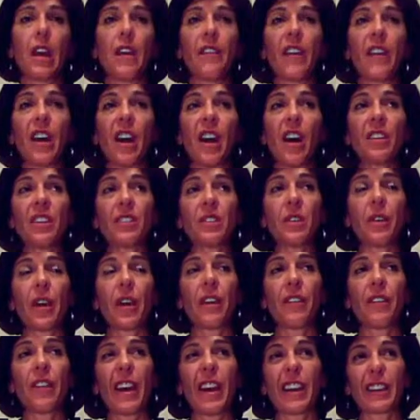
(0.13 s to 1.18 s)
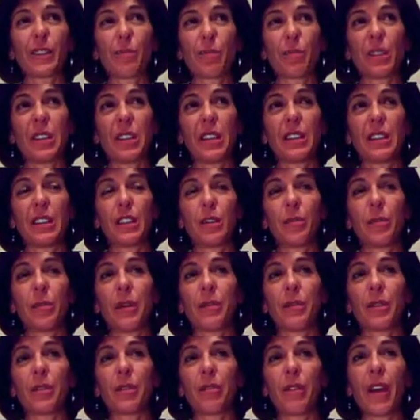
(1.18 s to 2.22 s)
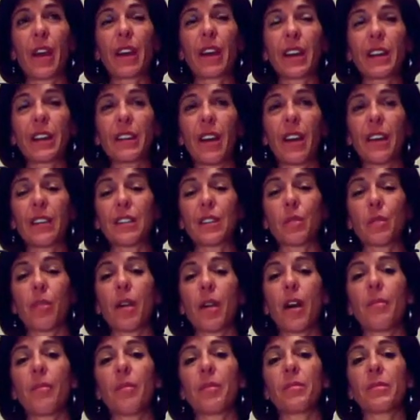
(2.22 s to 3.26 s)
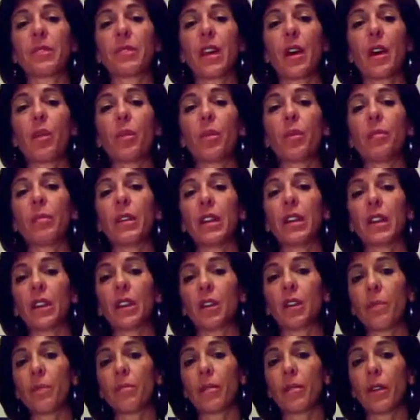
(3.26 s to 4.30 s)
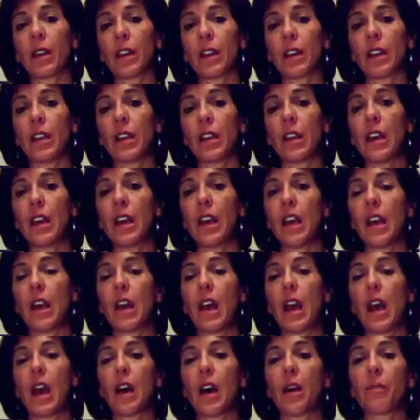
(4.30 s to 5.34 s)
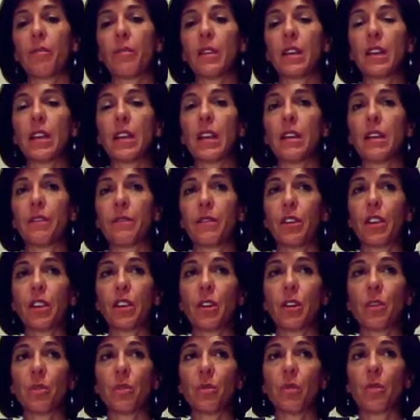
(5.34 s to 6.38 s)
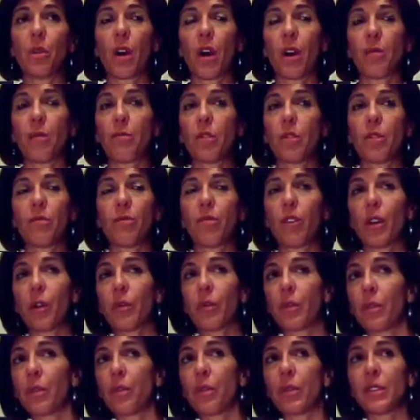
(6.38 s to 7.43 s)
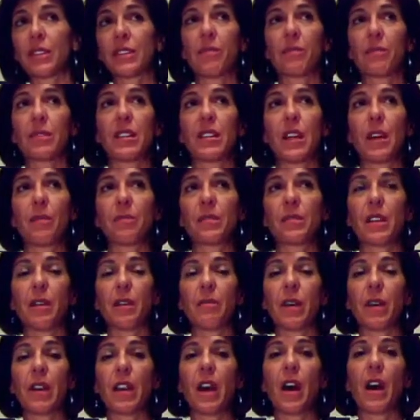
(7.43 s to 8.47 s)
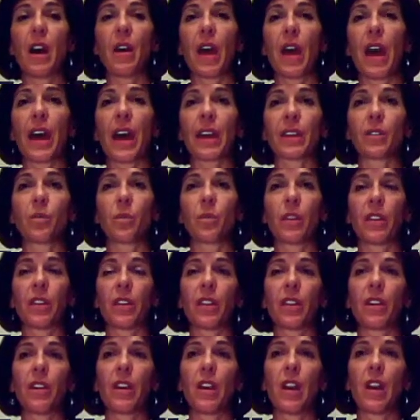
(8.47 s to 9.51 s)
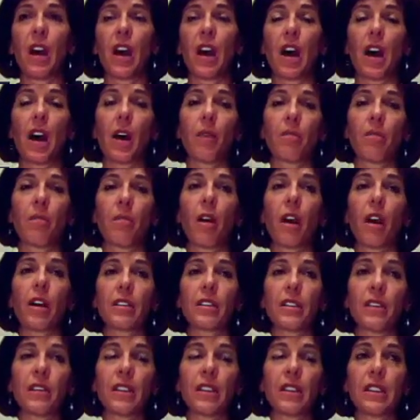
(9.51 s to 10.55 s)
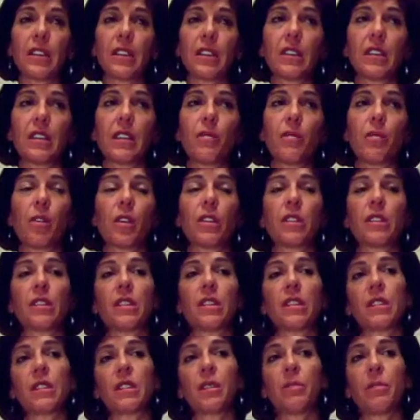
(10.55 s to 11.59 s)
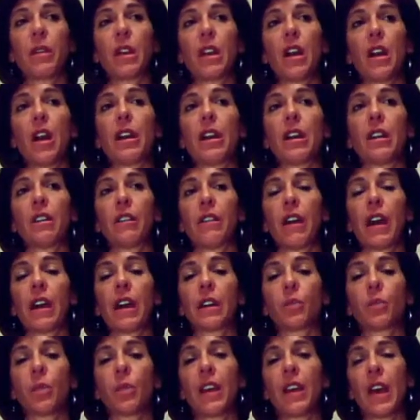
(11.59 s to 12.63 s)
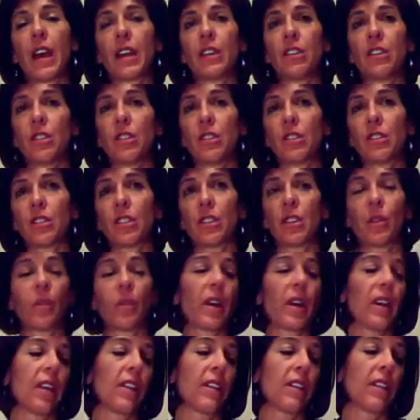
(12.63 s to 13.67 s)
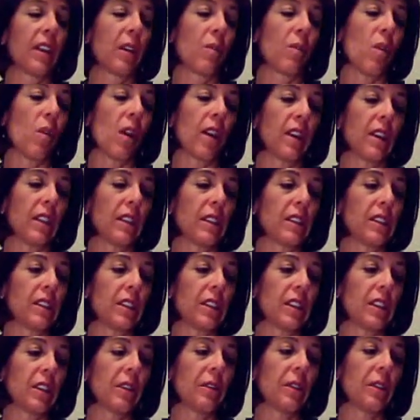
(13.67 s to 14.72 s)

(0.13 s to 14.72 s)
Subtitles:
They also have the expertise to be able to recognize the problems that will be incorporated if you move forward with some steps that may not act with parts of the system, or the system may not interact with the end user the way that they wanted it to.